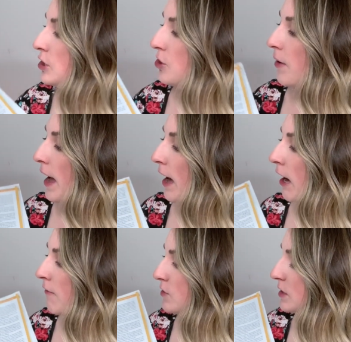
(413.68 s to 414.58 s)
do
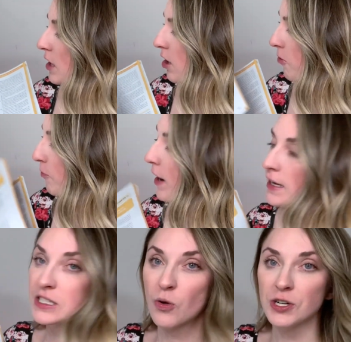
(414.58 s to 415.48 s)
have some
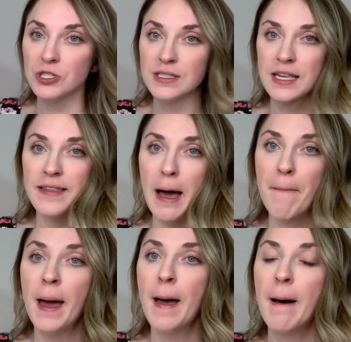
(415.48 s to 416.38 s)
practice questions in
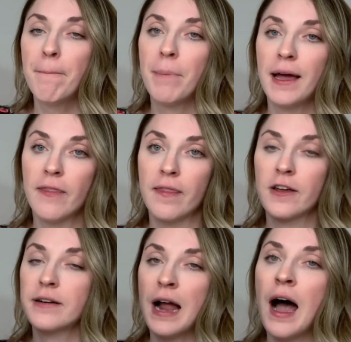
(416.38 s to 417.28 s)
them, but
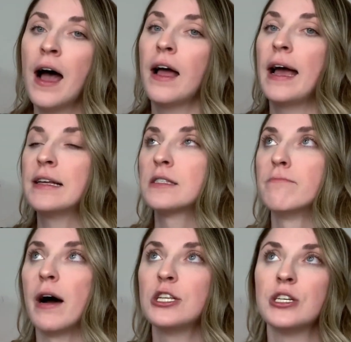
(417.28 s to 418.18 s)
they're not as
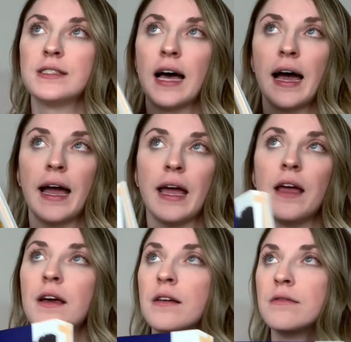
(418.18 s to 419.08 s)
much as
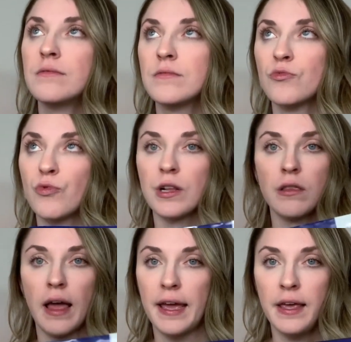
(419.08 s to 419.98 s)
I would
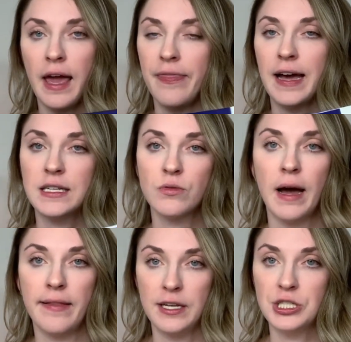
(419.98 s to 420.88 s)
like, and that's
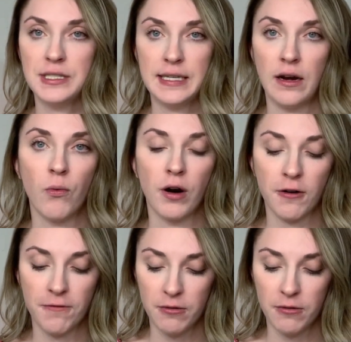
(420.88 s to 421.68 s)
why they just didn't work for